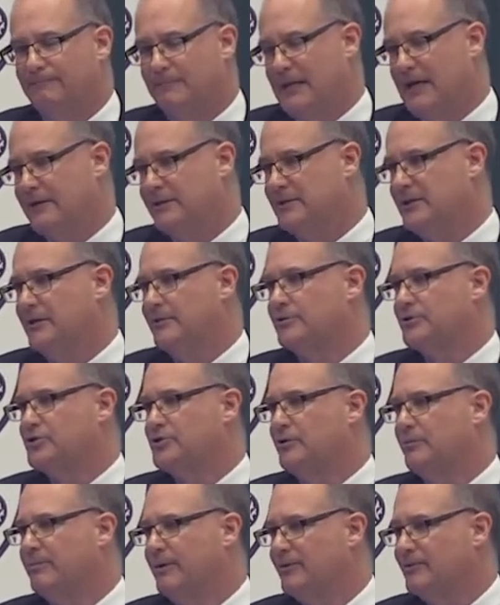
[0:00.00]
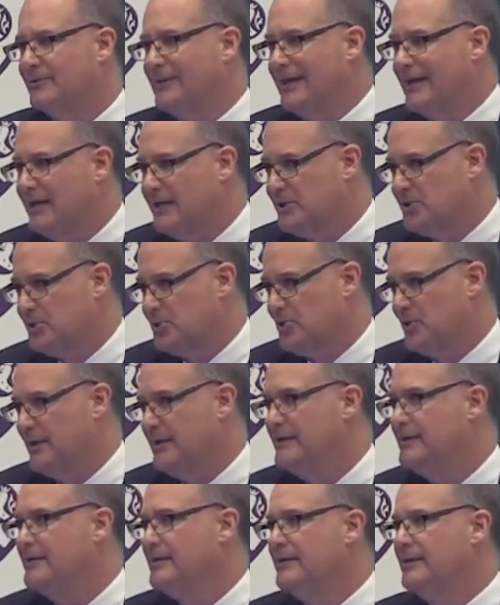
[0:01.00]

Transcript: That tells you about the history.